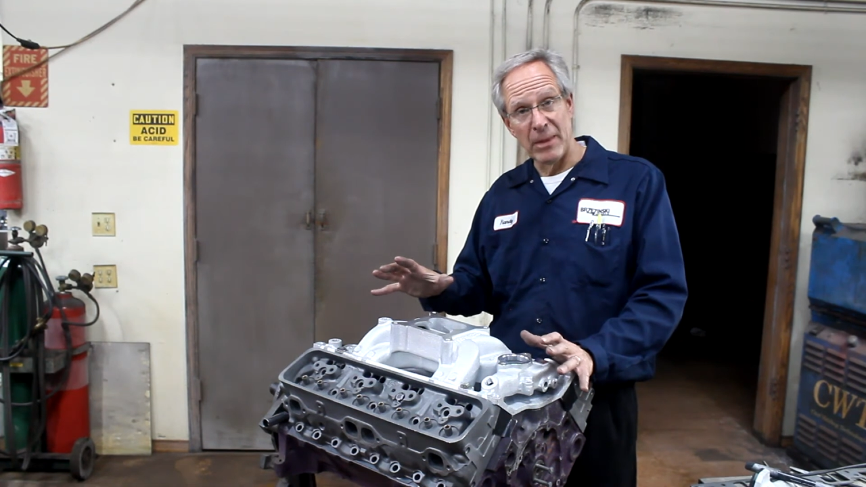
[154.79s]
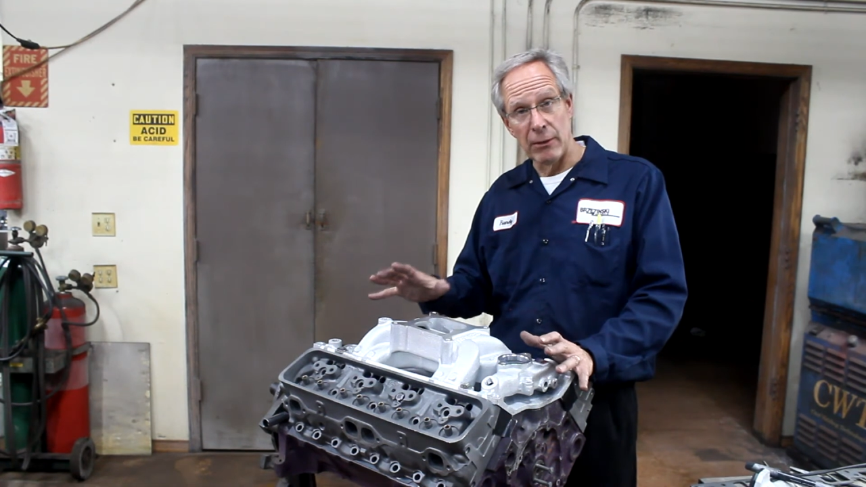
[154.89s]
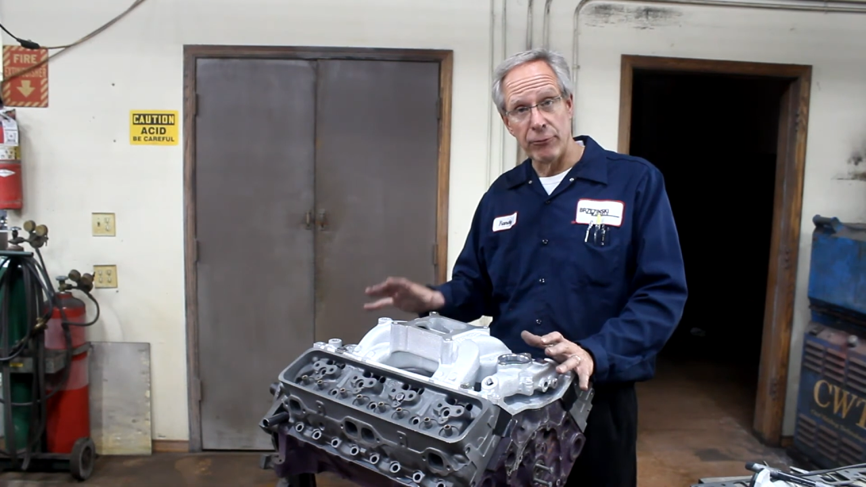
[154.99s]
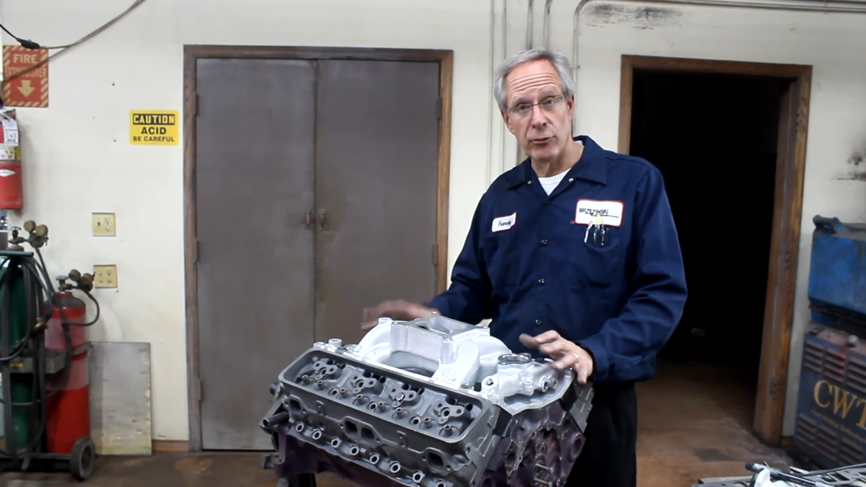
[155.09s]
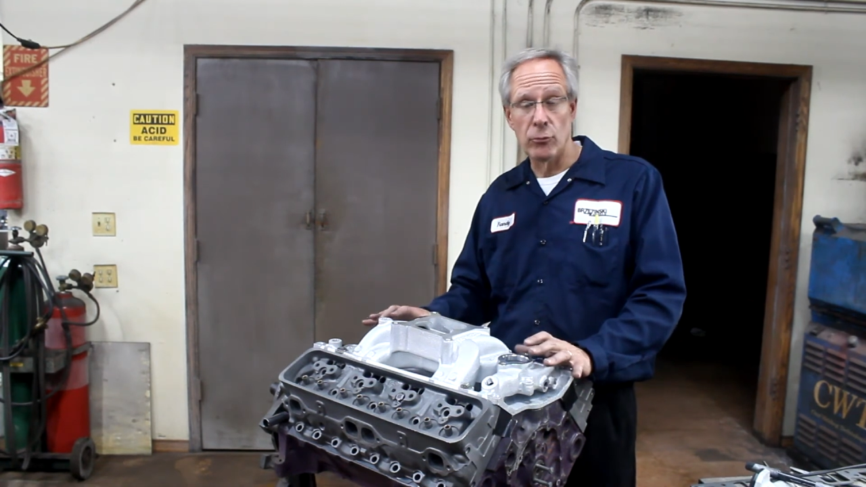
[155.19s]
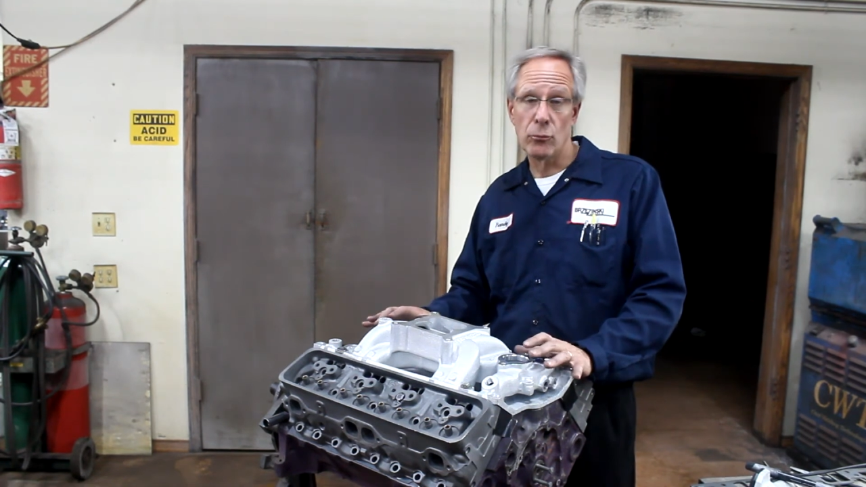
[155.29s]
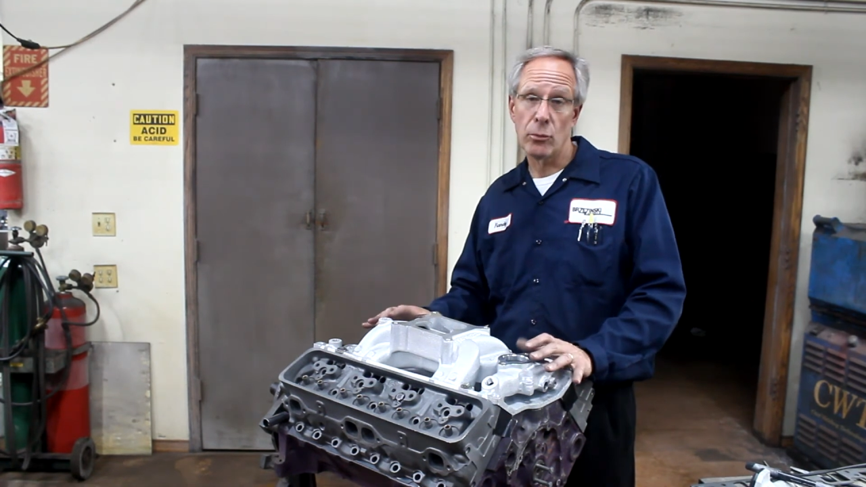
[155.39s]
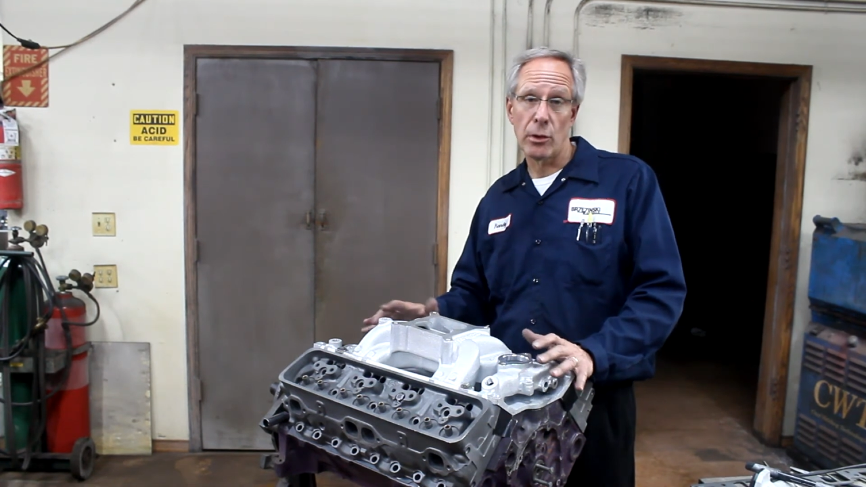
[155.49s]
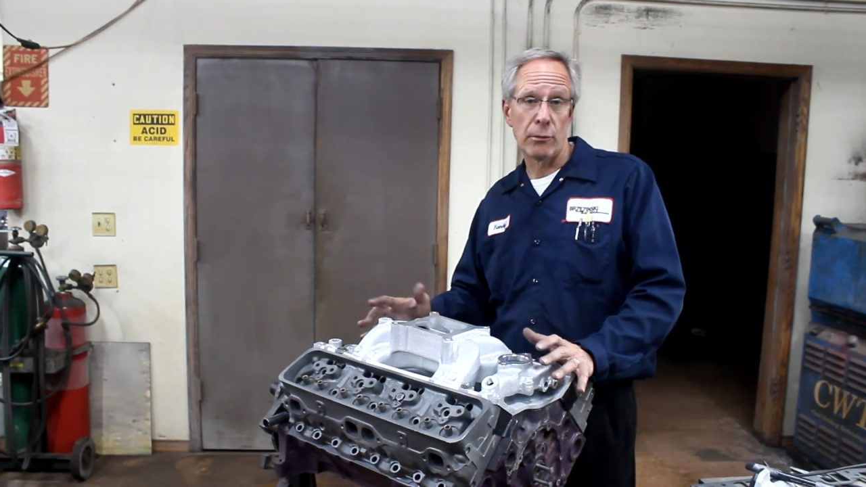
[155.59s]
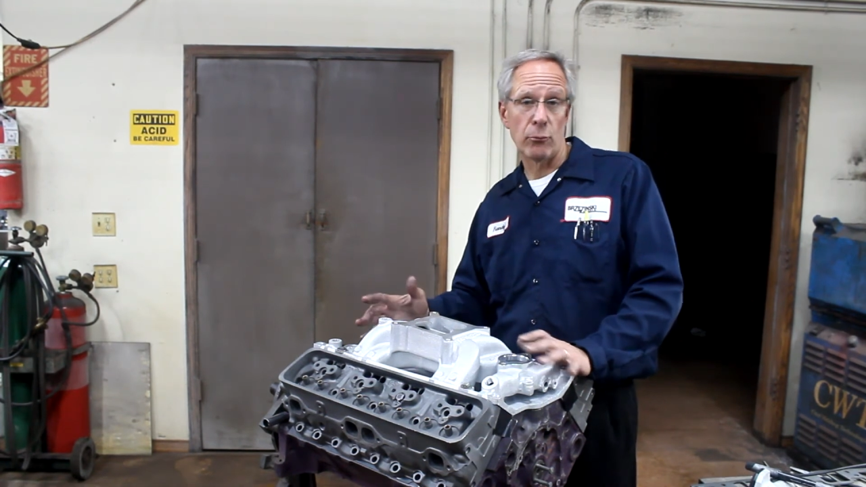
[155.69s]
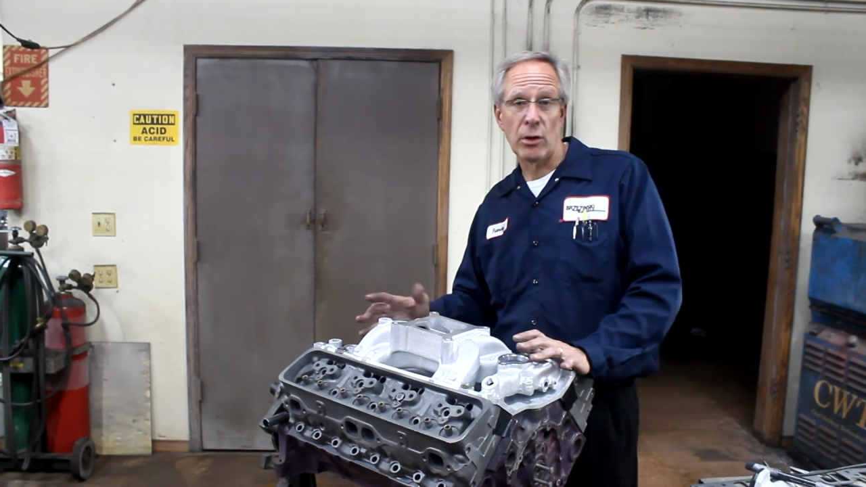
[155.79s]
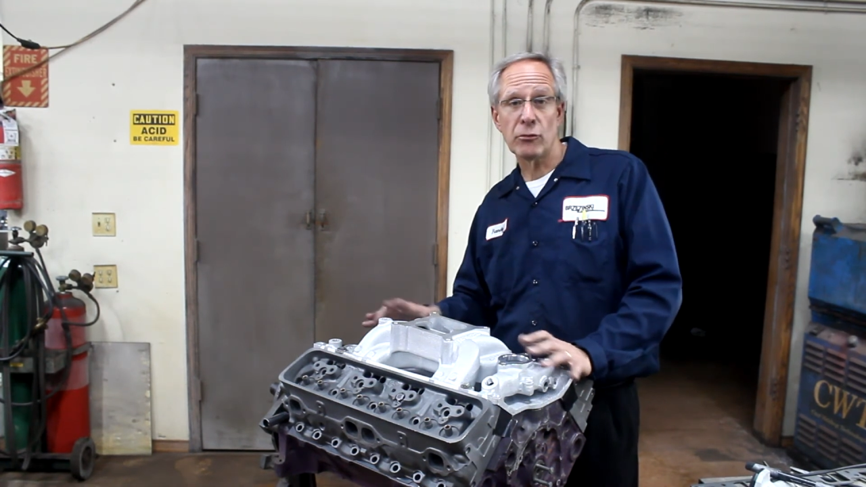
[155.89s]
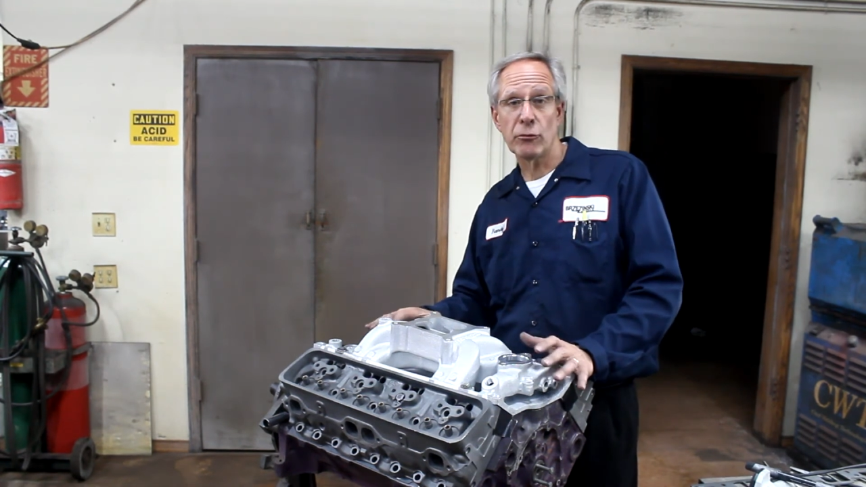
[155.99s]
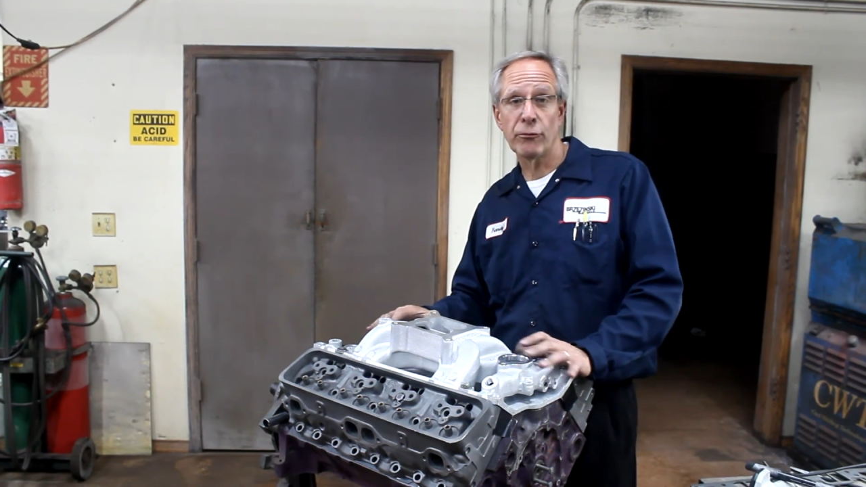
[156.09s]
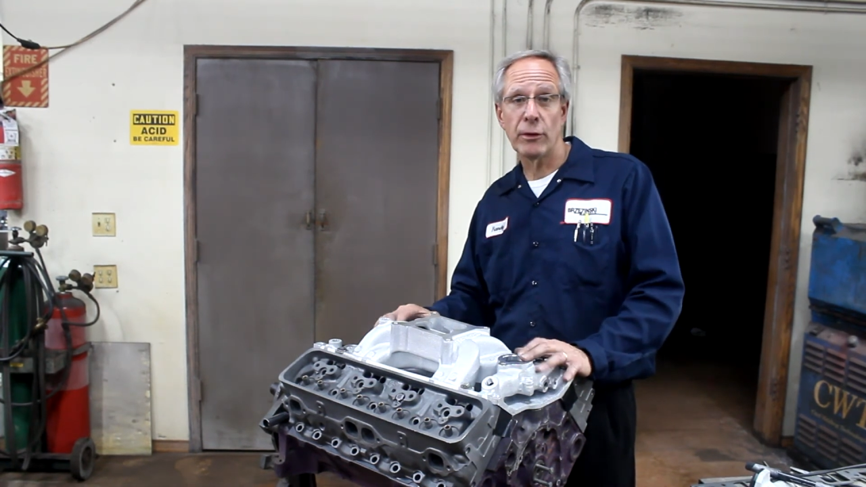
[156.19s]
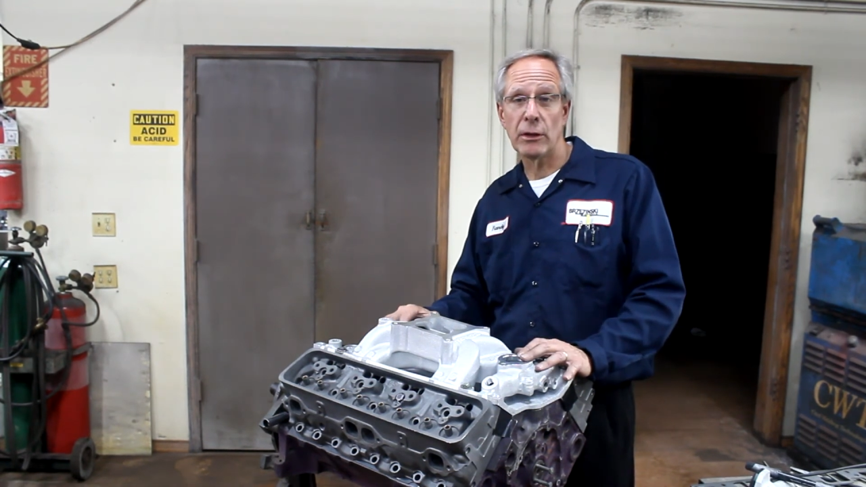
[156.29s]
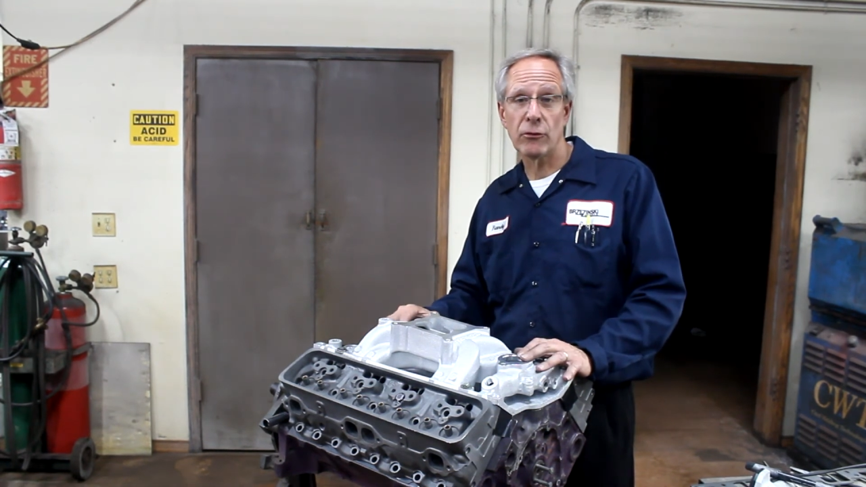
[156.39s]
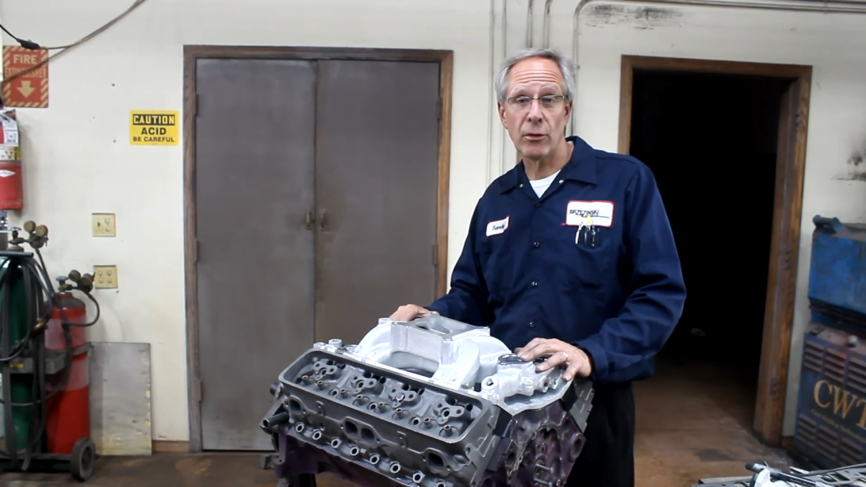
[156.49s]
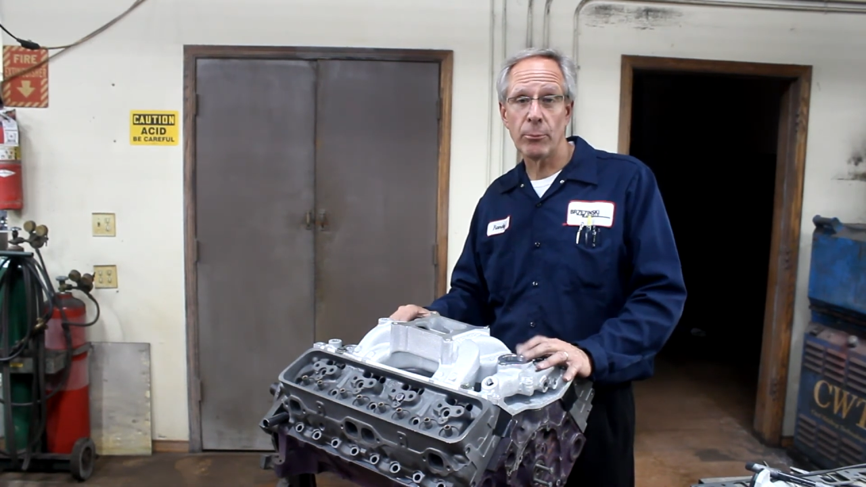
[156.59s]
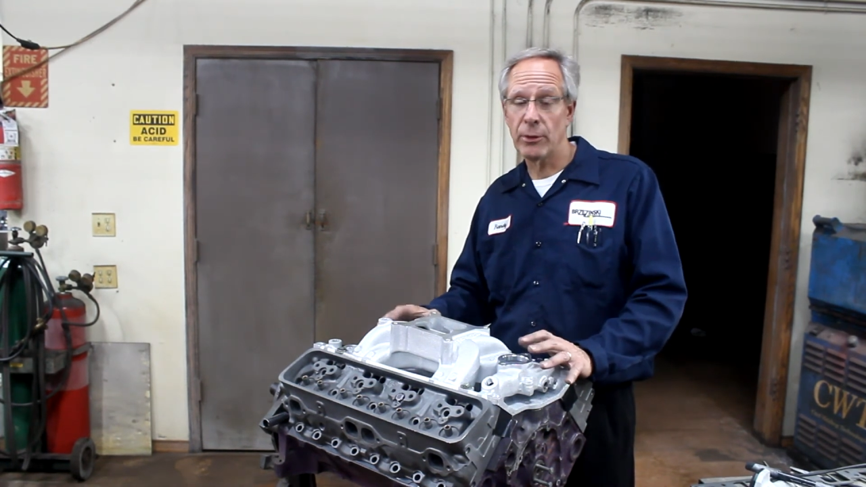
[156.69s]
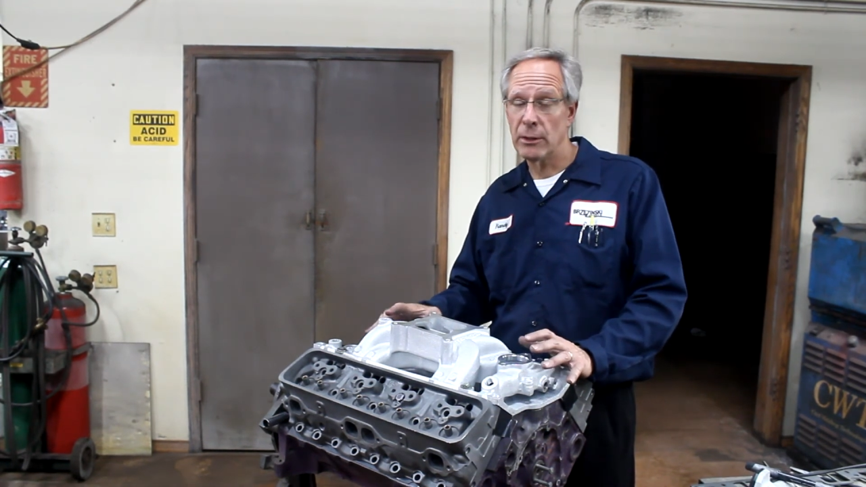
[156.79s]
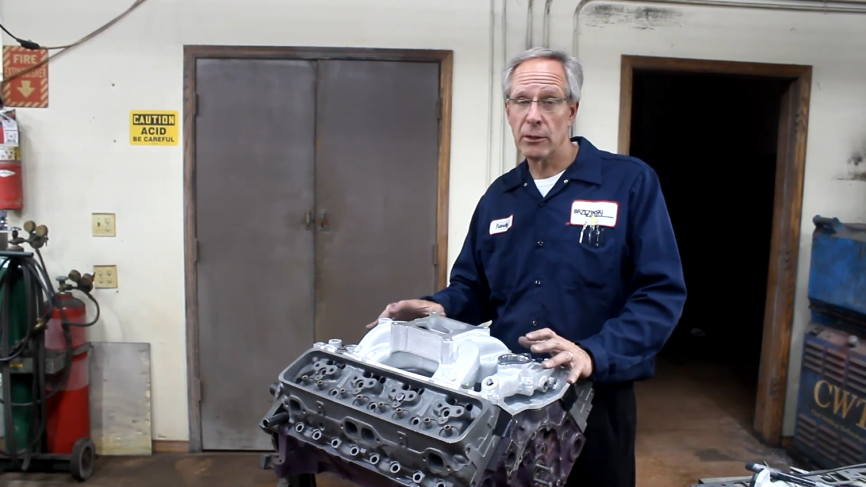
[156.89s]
If you are retrofitting something,